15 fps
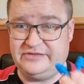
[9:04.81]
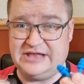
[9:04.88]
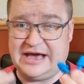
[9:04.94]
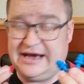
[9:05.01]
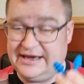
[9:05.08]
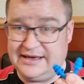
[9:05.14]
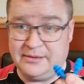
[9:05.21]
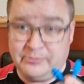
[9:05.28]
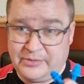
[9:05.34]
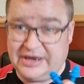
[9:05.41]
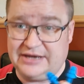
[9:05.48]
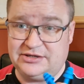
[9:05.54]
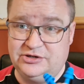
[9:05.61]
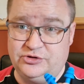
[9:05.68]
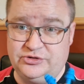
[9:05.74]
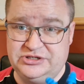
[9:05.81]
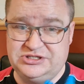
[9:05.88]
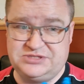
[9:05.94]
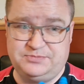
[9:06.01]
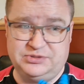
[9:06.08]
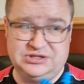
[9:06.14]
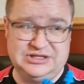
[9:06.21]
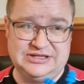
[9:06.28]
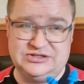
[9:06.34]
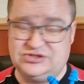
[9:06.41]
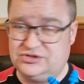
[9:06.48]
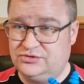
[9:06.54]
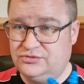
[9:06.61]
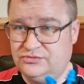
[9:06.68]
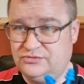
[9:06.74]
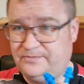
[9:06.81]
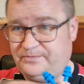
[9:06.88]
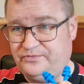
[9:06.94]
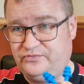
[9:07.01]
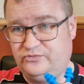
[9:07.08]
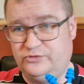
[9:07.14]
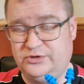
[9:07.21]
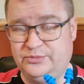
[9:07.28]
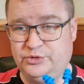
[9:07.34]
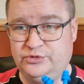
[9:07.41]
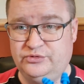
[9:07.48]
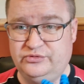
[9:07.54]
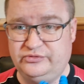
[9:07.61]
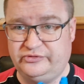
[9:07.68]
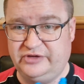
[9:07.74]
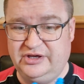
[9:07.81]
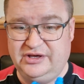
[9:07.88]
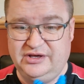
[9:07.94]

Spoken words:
the high impact noise, but they don't remove,